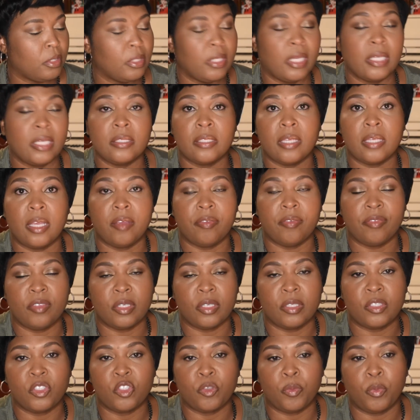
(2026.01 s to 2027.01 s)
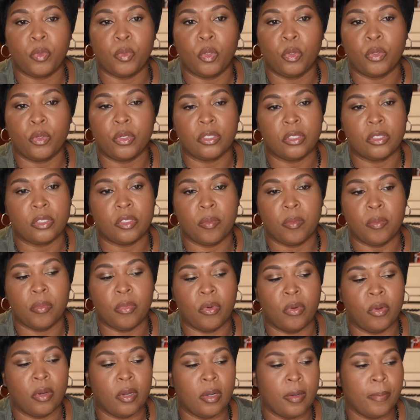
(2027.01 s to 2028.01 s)
Yes, I have to explore some
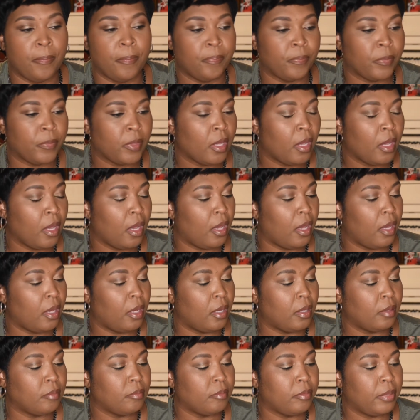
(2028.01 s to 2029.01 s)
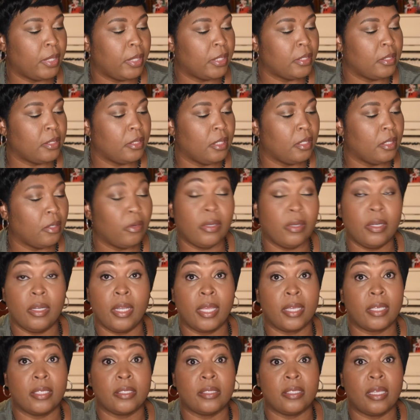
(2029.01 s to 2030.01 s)
more, but you know,
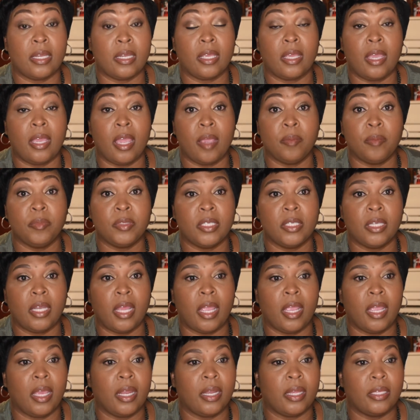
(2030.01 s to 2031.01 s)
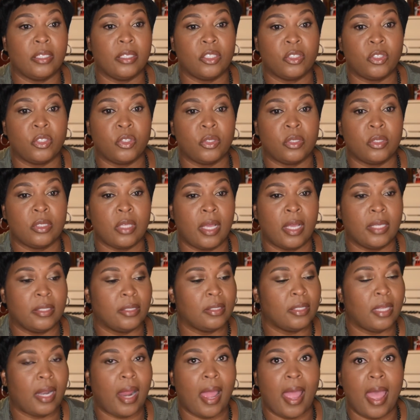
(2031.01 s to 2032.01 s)
like I said, it came today, and I
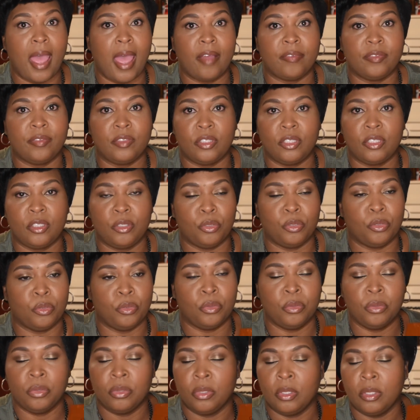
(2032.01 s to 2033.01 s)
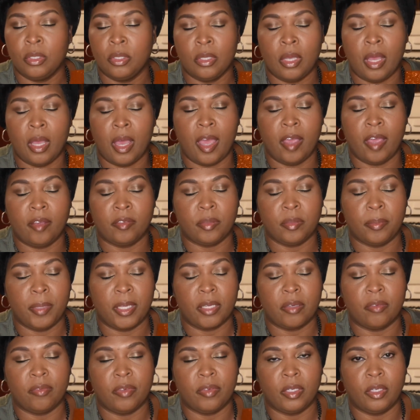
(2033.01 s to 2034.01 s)
said I have to make
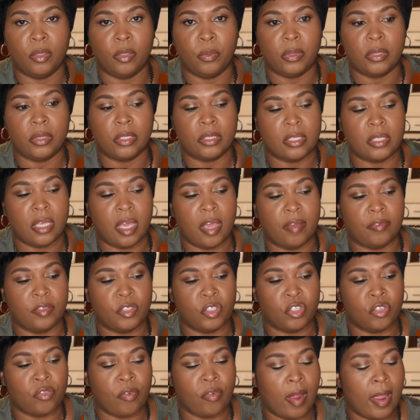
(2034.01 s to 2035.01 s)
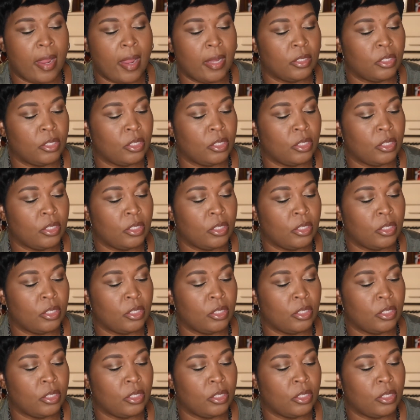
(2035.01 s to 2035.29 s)
a video with this. I have to try it.